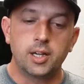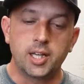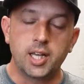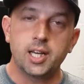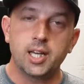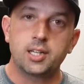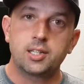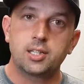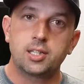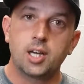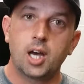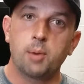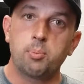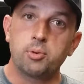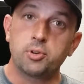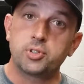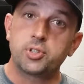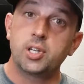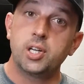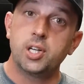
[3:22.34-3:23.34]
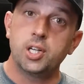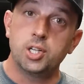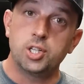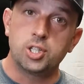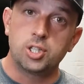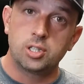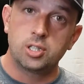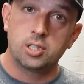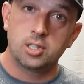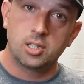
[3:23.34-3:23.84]
get a
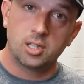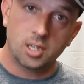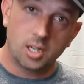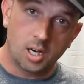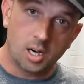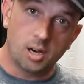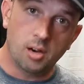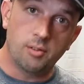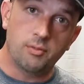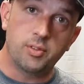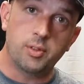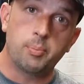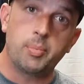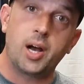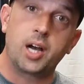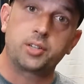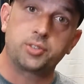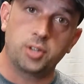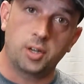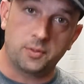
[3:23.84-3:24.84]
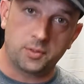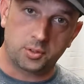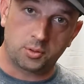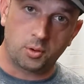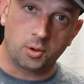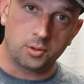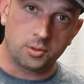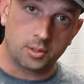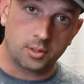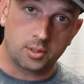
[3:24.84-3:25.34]
percentage of the box office
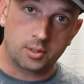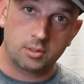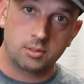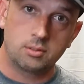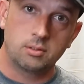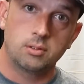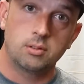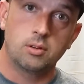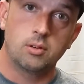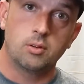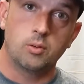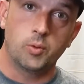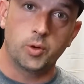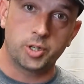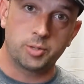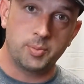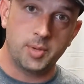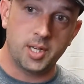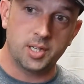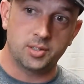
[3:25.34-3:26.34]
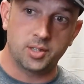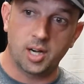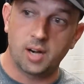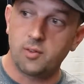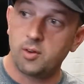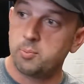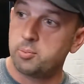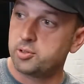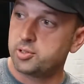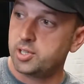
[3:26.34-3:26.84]
grosses, which means that
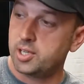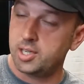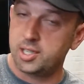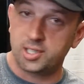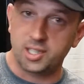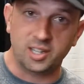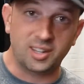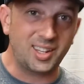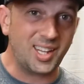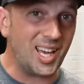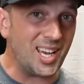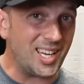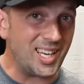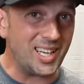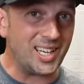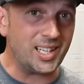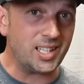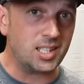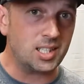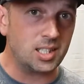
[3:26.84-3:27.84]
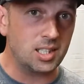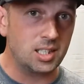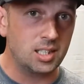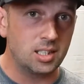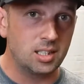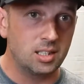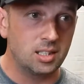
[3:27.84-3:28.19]
every percentage that they get,